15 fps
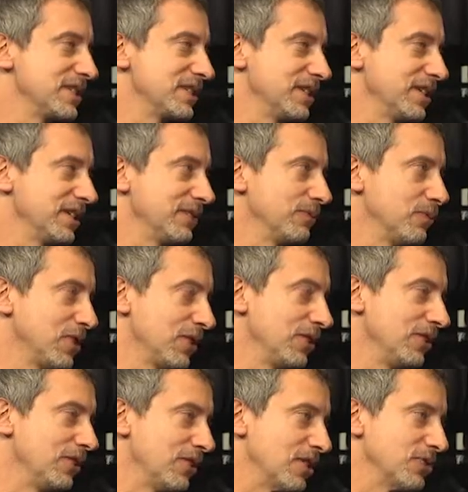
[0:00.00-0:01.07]
is one of the
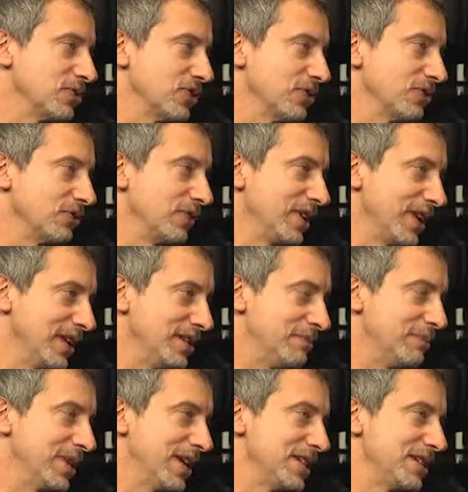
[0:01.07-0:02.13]
larger
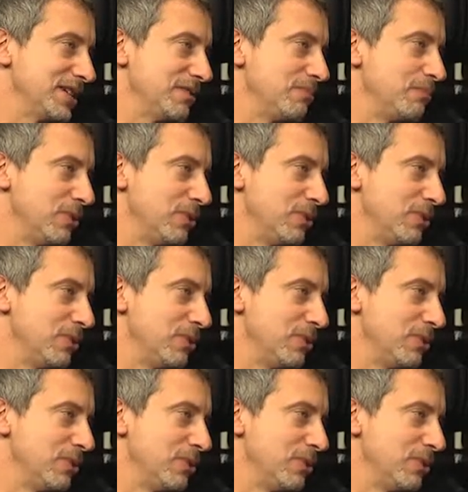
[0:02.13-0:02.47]
independent